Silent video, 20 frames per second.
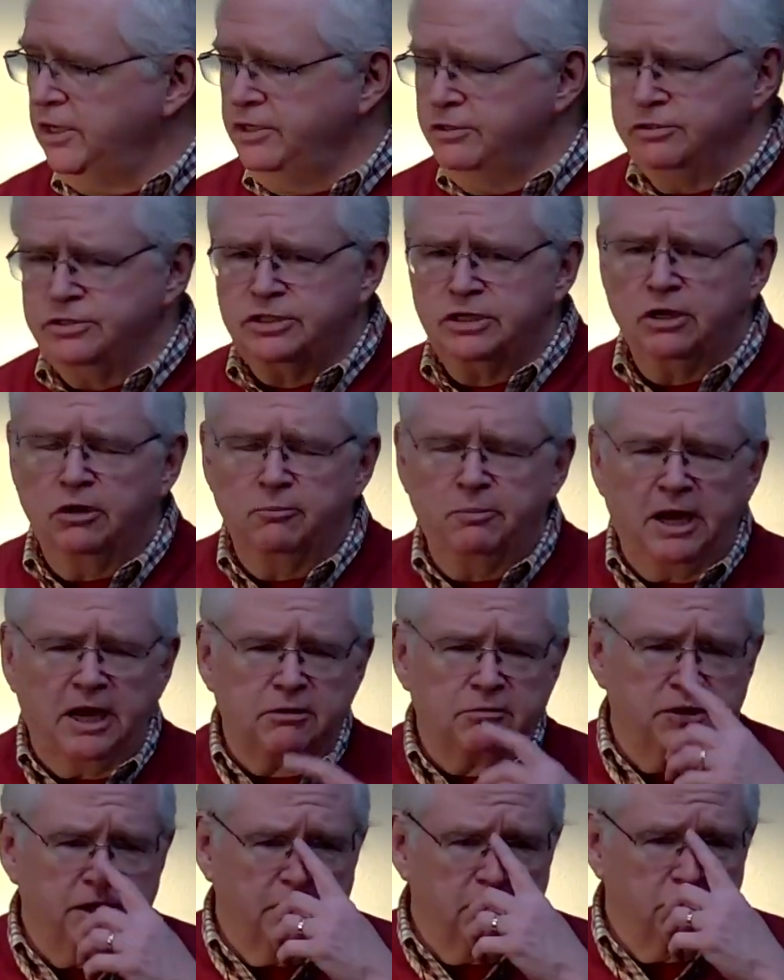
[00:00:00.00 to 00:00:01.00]
Years ago,
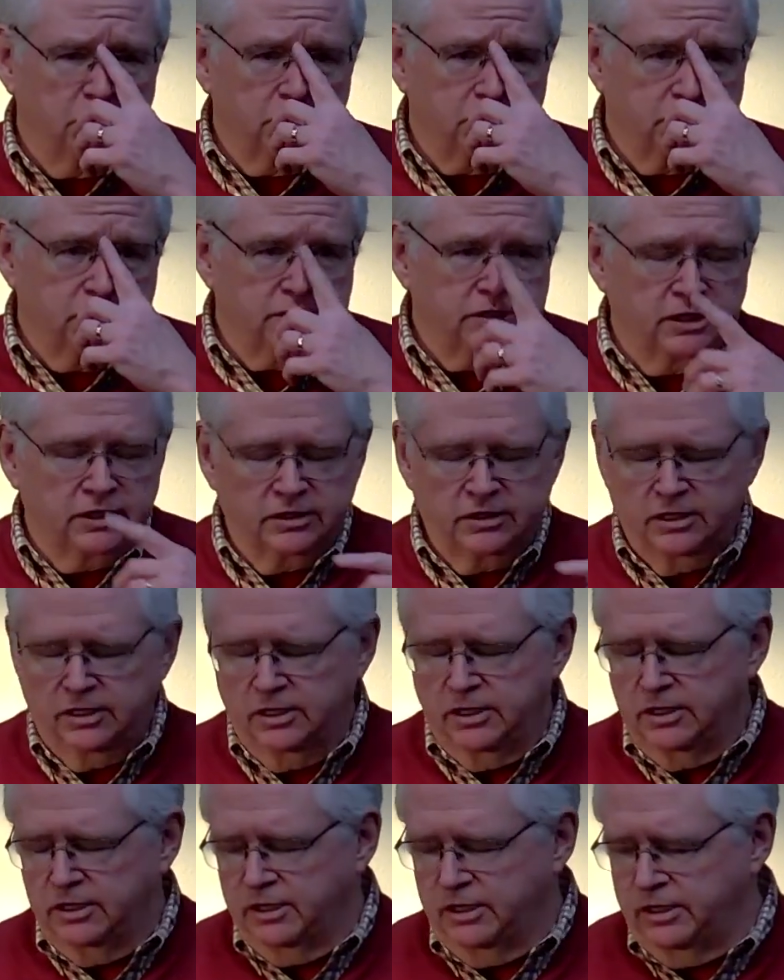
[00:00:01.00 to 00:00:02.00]
back when I worked in
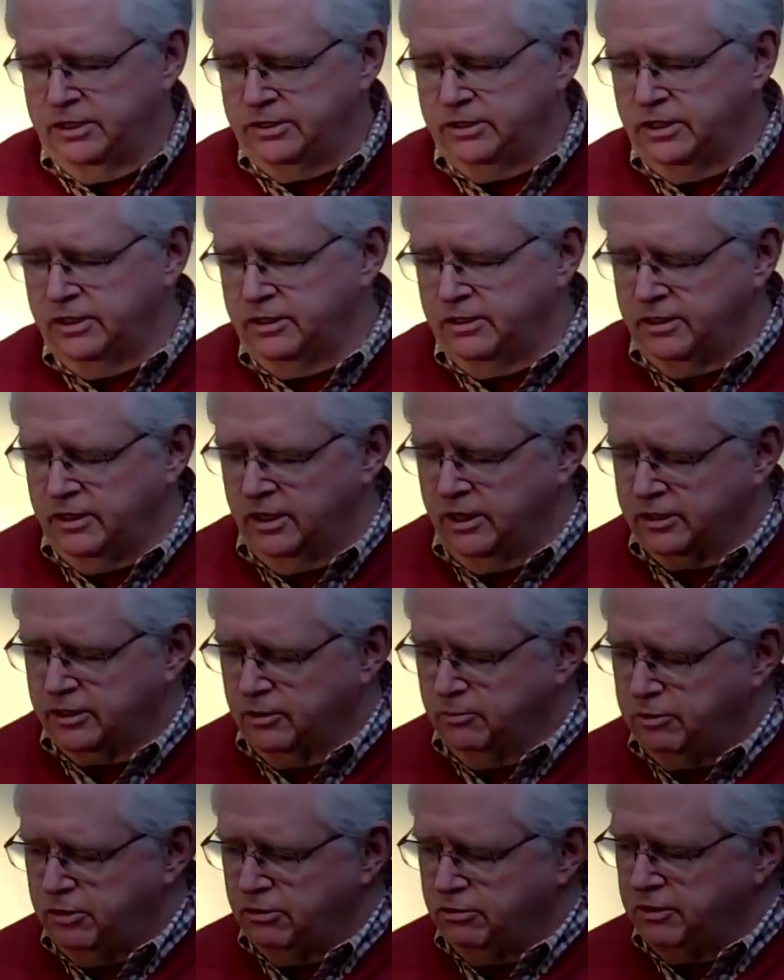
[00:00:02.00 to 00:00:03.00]
the
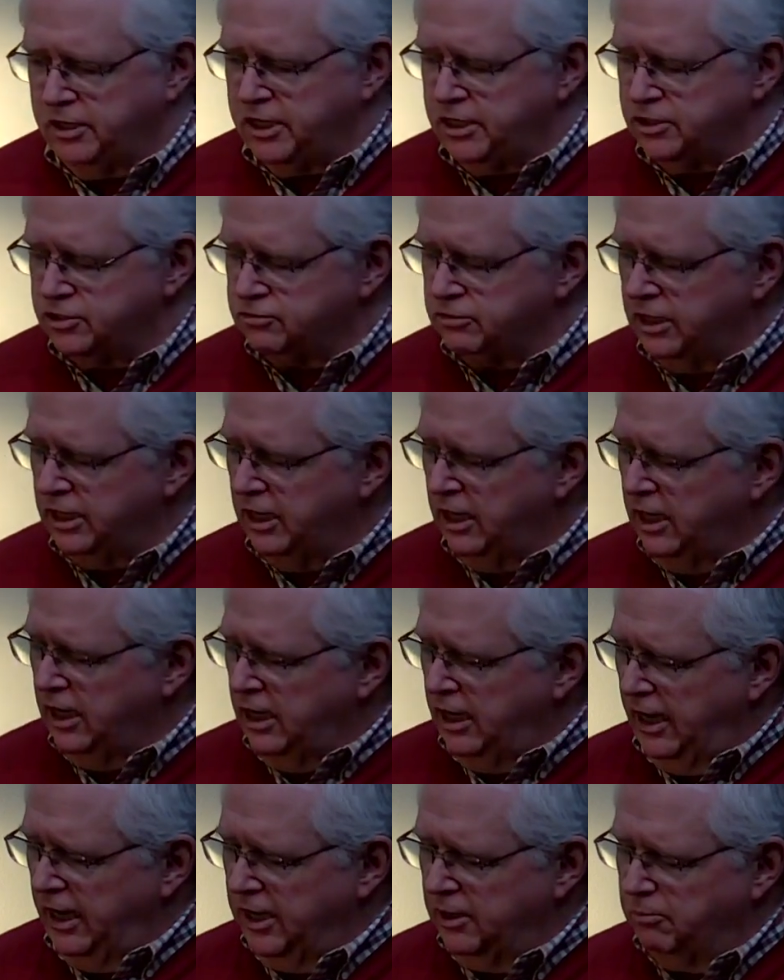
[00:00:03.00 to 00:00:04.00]
computer industry,
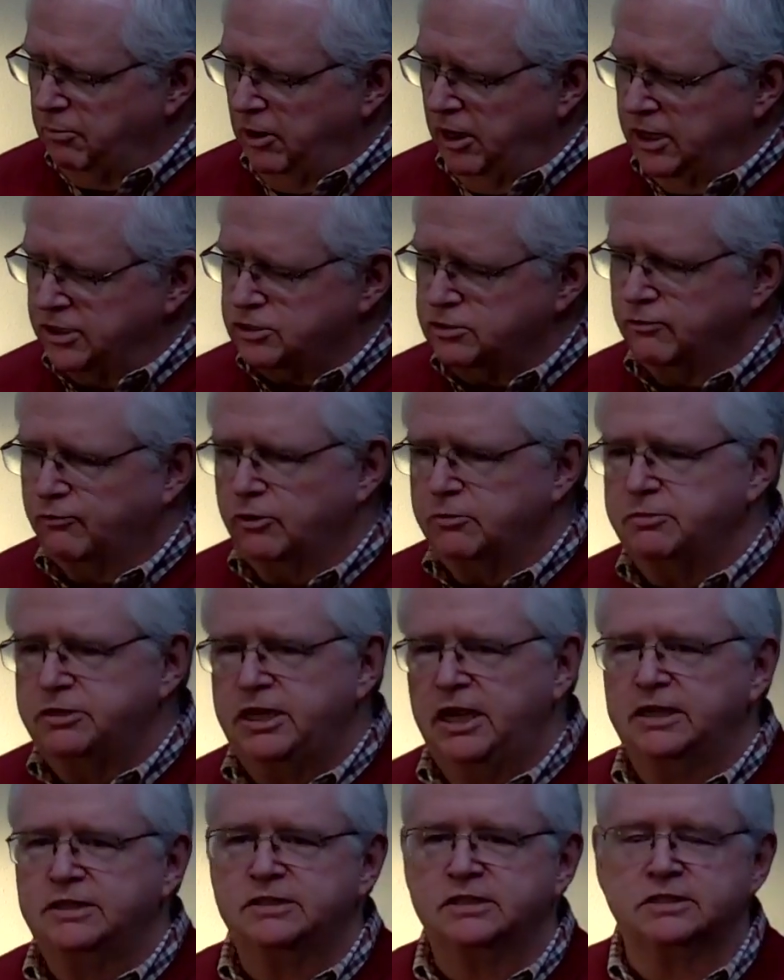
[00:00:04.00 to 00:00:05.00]
I had a boss from
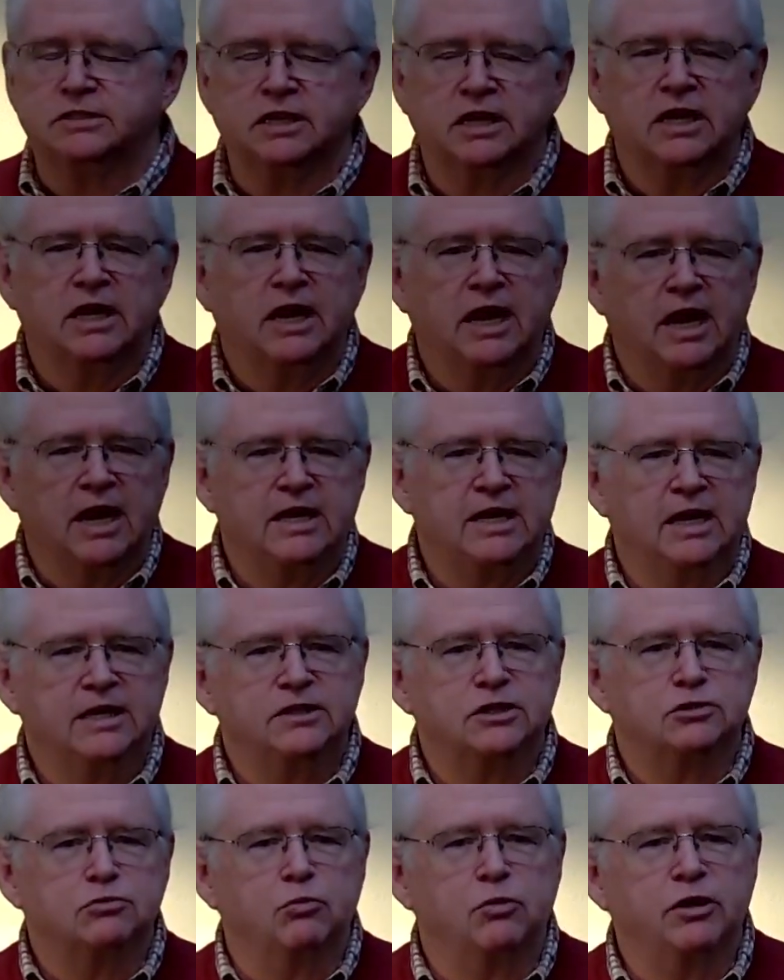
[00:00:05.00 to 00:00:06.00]
Texas, and he
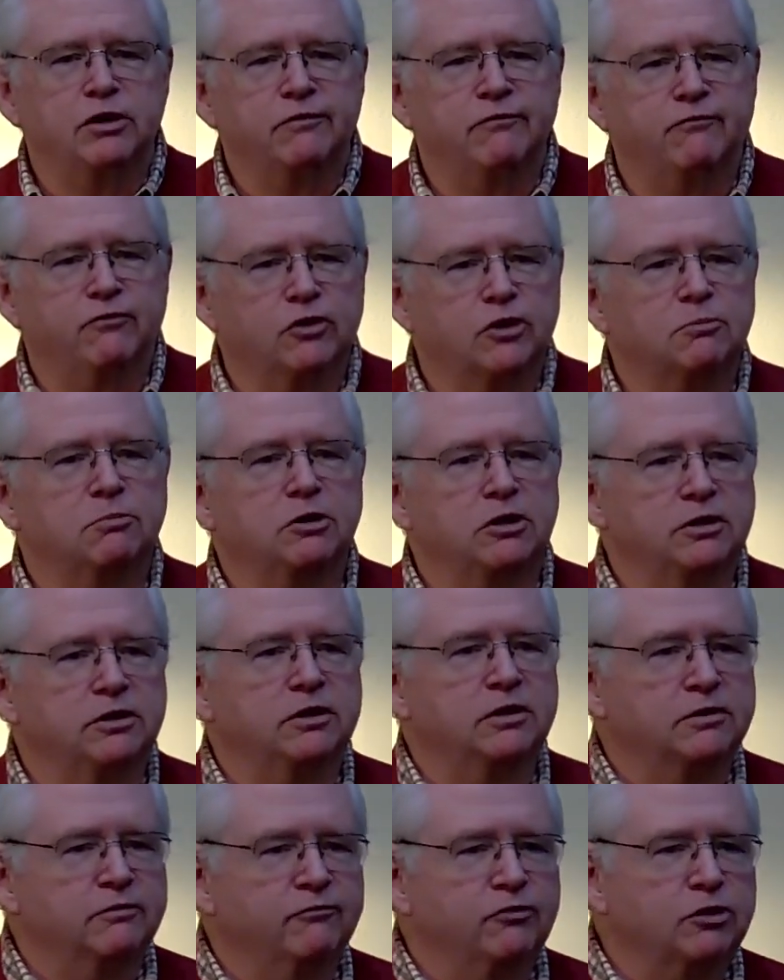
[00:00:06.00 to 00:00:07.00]
had this weird
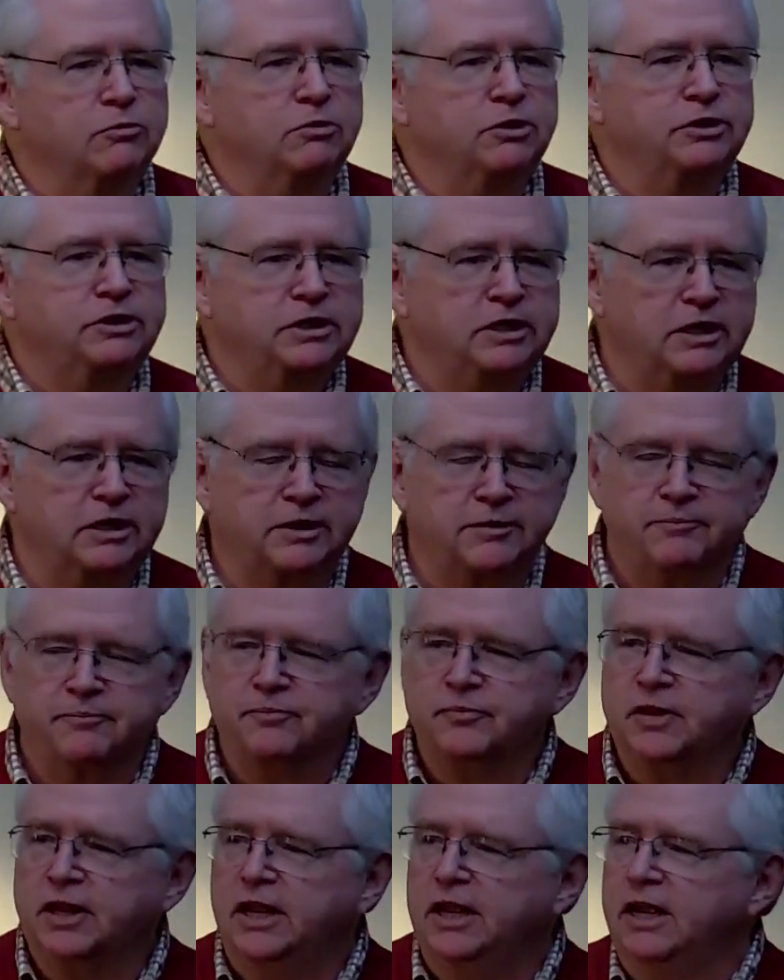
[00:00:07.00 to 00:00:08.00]
verbal tic.
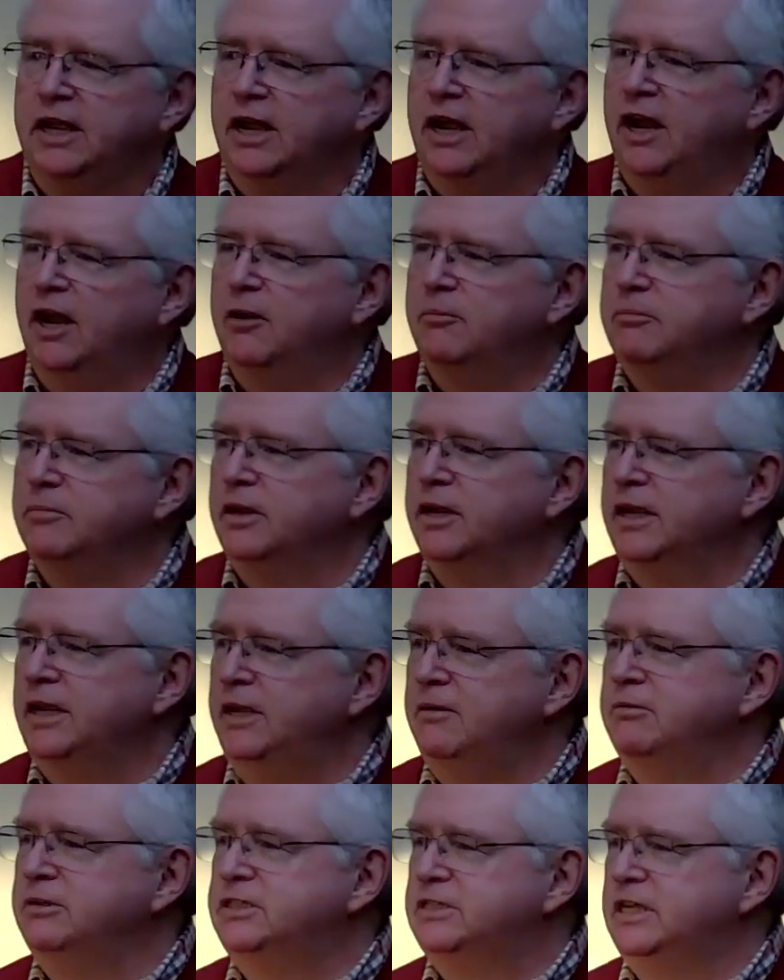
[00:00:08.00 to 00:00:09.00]

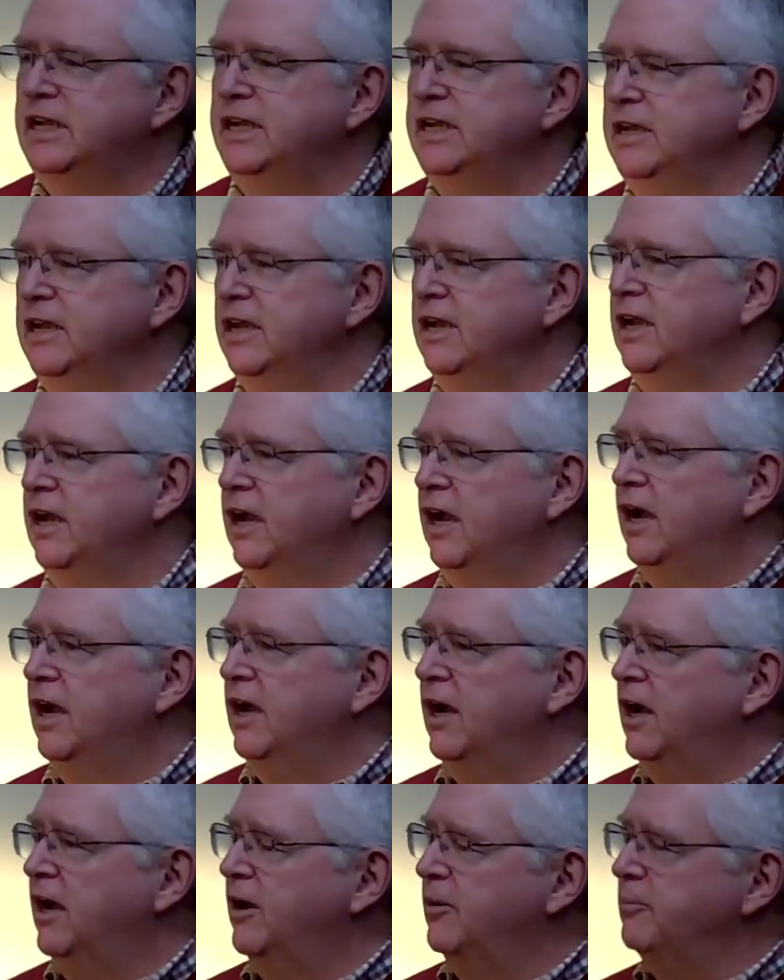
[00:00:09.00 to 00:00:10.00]
He would say,
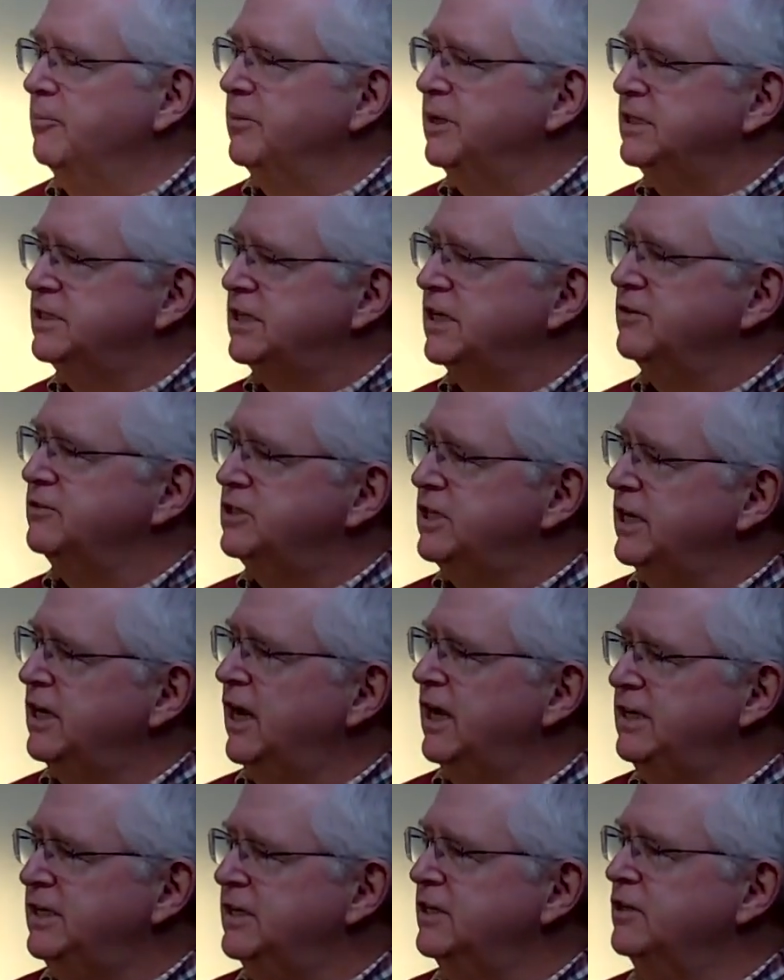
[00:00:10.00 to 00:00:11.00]
instead of
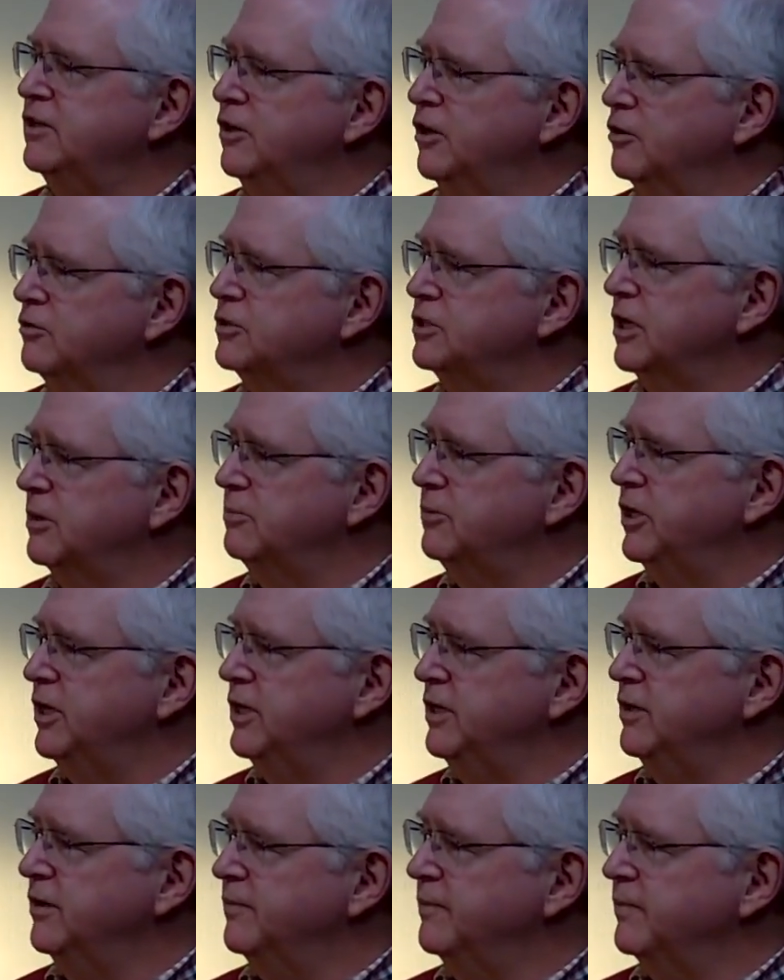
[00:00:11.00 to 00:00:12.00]
saying I didn't know
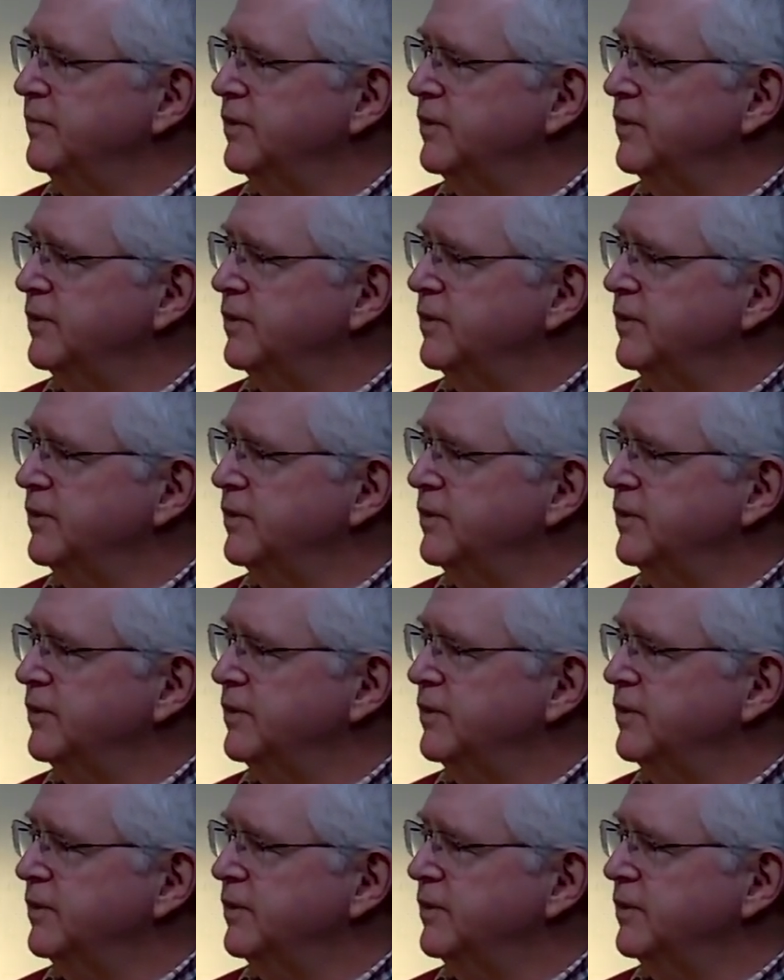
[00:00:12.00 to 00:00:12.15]
something,